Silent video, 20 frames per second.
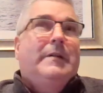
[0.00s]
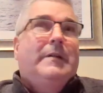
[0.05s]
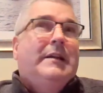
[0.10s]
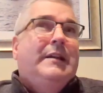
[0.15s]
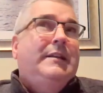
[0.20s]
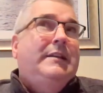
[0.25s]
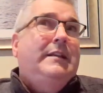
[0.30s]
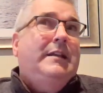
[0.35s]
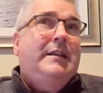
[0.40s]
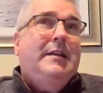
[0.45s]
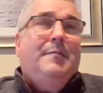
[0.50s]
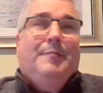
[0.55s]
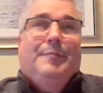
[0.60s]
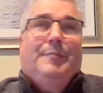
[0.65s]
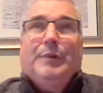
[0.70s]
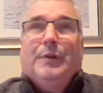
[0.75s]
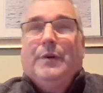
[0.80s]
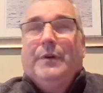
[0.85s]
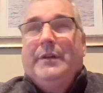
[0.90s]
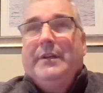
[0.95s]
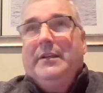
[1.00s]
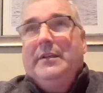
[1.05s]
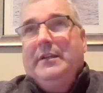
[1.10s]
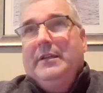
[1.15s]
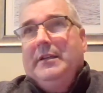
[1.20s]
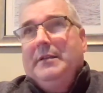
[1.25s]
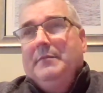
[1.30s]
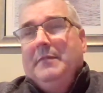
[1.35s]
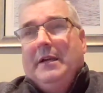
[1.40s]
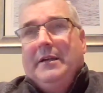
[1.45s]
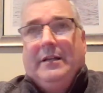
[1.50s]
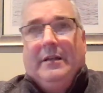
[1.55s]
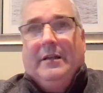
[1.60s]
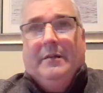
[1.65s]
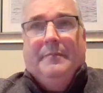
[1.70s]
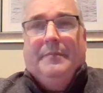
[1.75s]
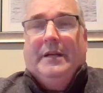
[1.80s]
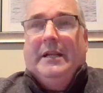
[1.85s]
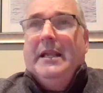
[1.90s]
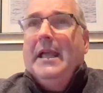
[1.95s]
any employee in my
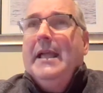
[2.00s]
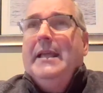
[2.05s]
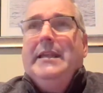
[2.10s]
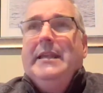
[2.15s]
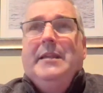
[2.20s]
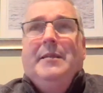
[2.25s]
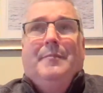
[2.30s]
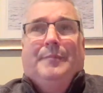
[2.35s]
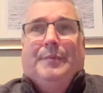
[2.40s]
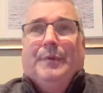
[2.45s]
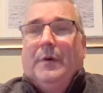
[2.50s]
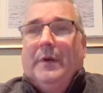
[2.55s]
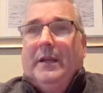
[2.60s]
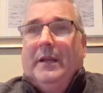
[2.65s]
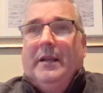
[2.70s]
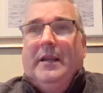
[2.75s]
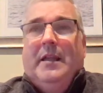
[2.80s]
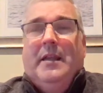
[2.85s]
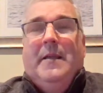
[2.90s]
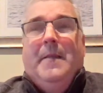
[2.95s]
company, any employee.